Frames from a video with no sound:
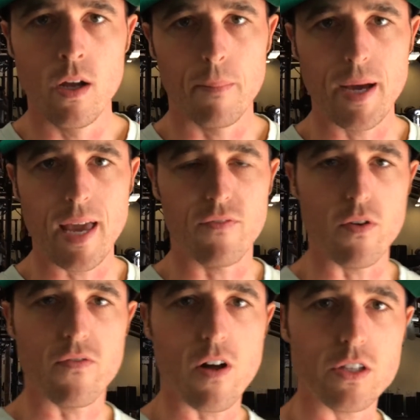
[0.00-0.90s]
But if
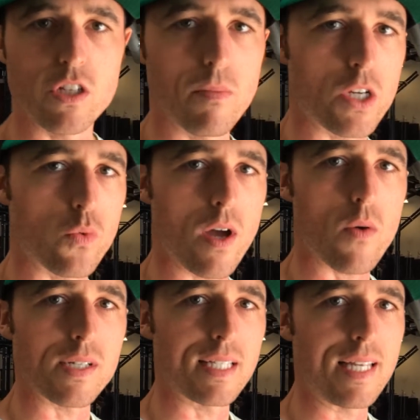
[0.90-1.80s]
we fall too much, we
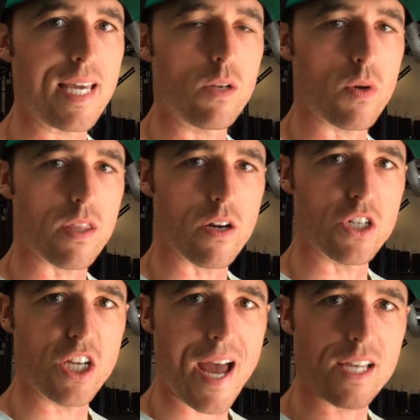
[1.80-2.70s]
always lead with our
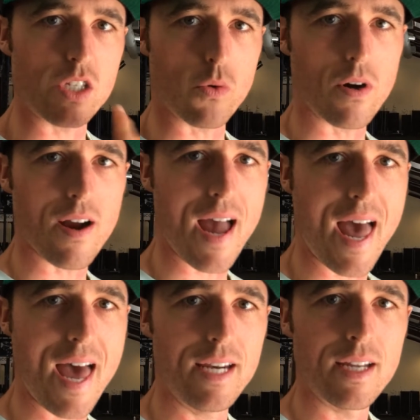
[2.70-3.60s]
chest or our
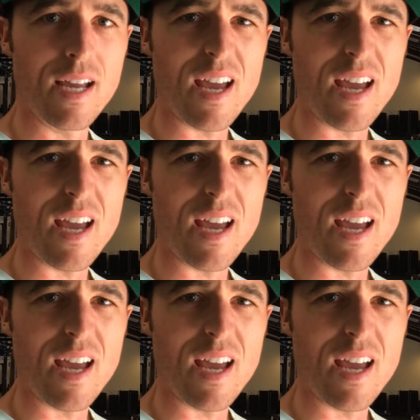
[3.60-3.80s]
head,